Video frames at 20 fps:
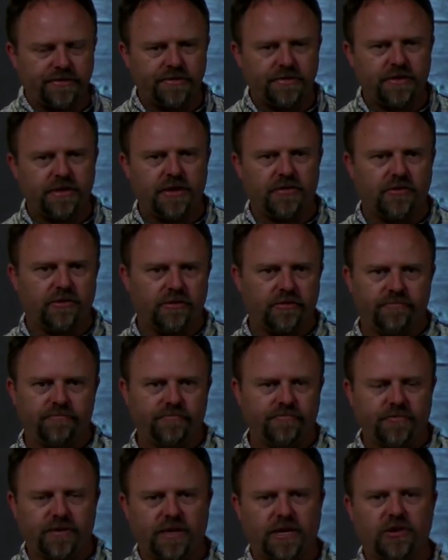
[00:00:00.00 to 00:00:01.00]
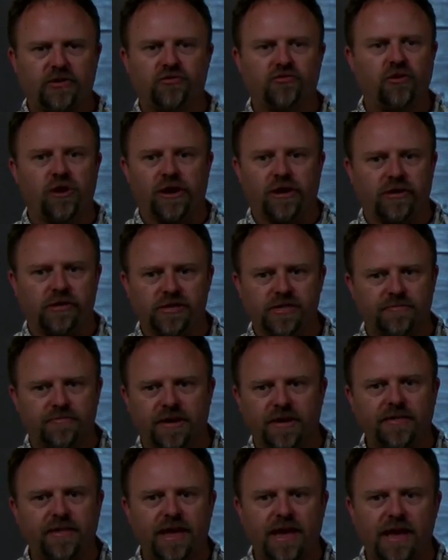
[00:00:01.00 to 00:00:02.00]
another, like a truck or something
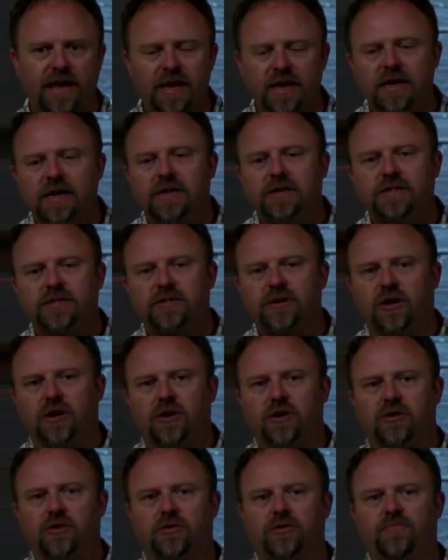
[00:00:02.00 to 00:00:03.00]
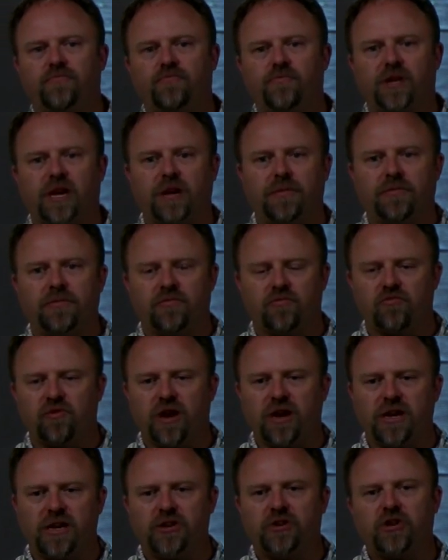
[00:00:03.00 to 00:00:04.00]
like that. So the
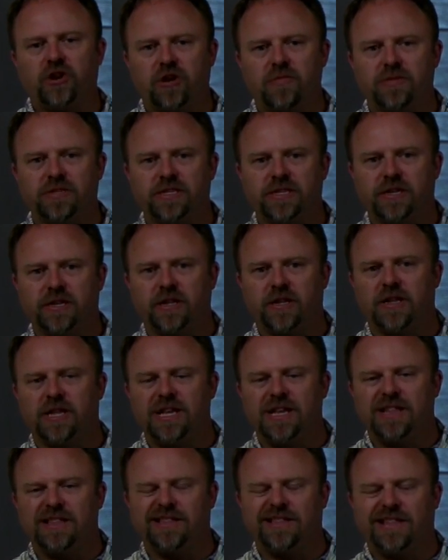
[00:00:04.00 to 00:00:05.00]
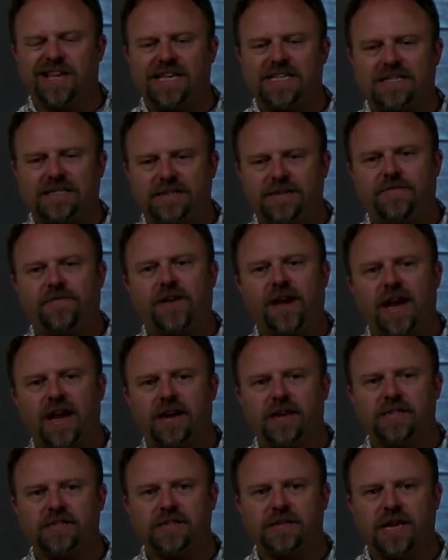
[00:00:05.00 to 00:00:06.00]
rugged term is a little less
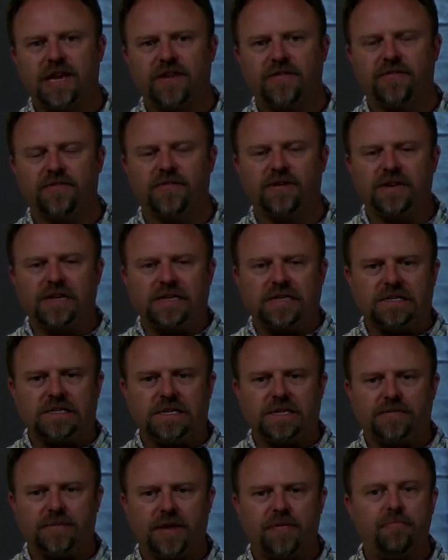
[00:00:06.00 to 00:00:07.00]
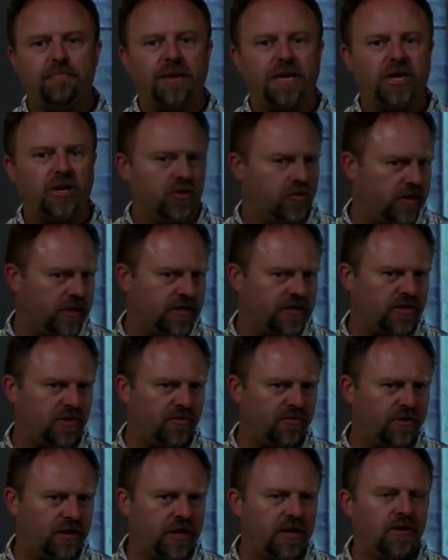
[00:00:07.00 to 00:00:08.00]
defined, it's kind of ambiguous.
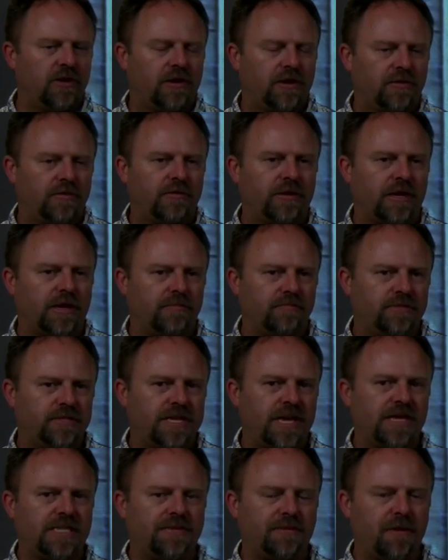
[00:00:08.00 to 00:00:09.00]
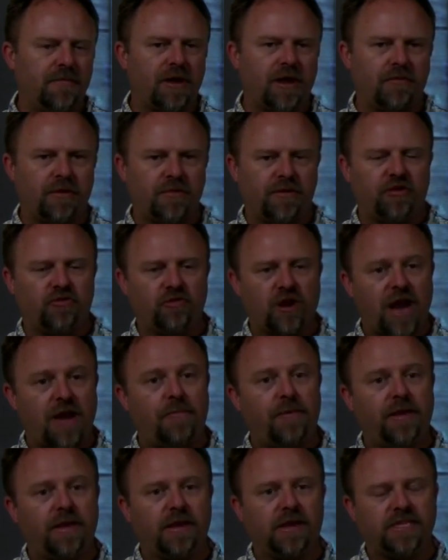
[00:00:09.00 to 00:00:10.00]
So saying something about maybe
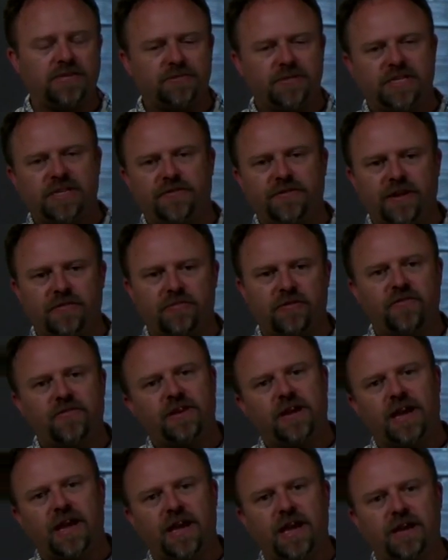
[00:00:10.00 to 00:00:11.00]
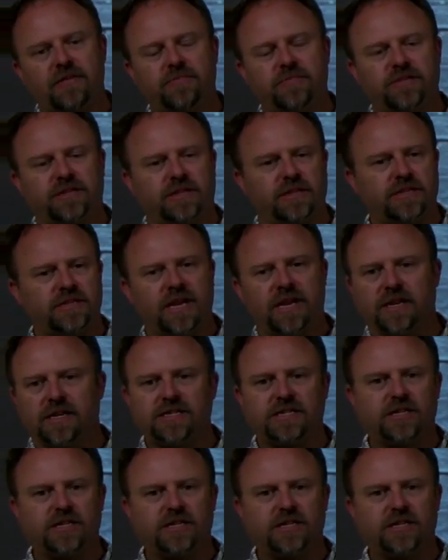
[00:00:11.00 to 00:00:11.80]
dropping it a specific number of times and saying it